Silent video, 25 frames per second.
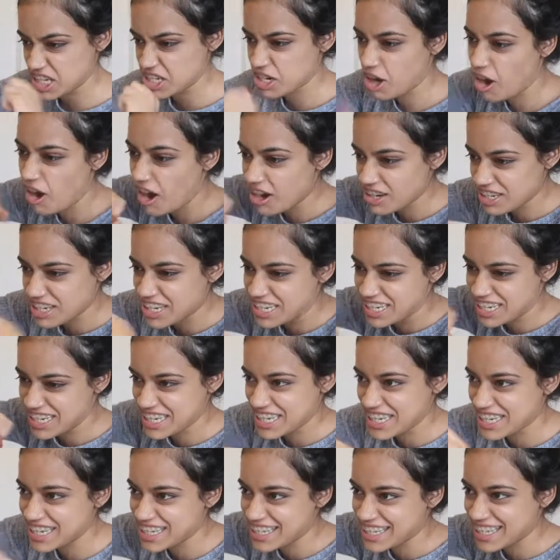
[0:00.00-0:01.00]
a tar,
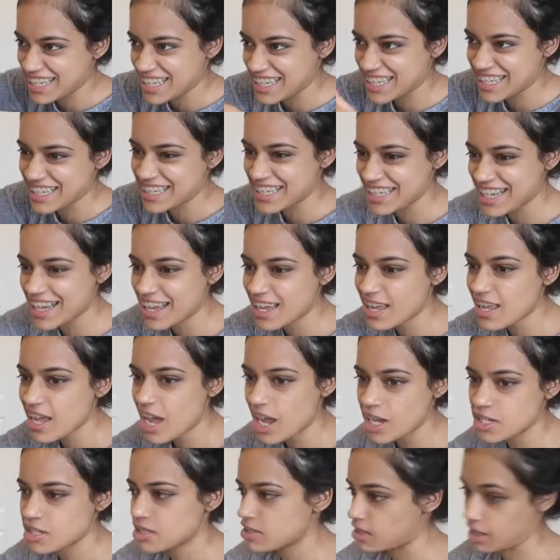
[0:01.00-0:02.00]

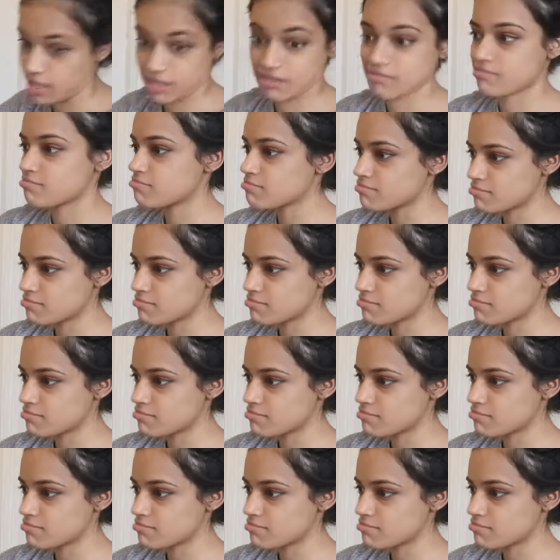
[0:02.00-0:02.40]
and she's like,